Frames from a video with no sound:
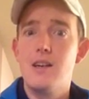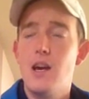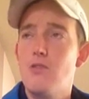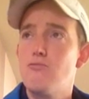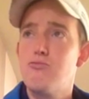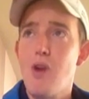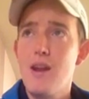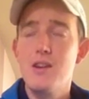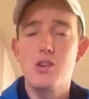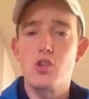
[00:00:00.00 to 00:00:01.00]
a
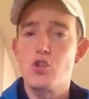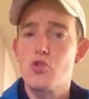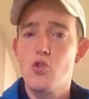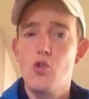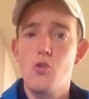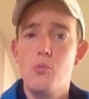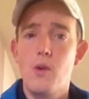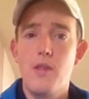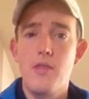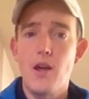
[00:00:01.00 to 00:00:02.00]
horrendous storm
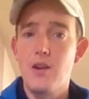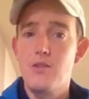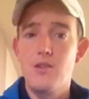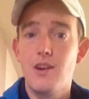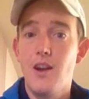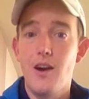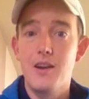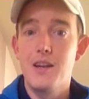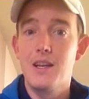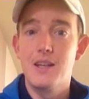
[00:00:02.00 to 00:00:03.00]
with thunder and
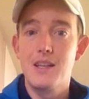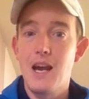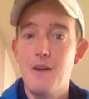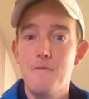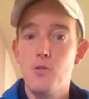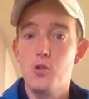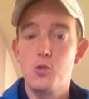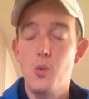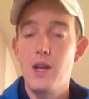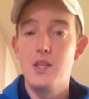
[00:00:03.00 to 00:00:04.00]
lightning and gale
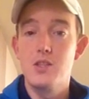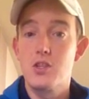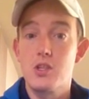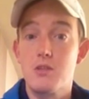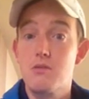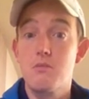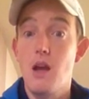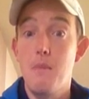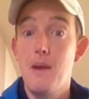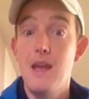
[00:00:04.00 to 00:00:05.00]
force winds just
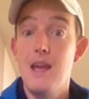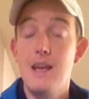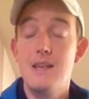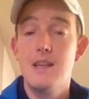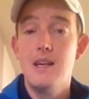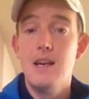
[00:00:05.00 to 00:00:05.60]
appeared.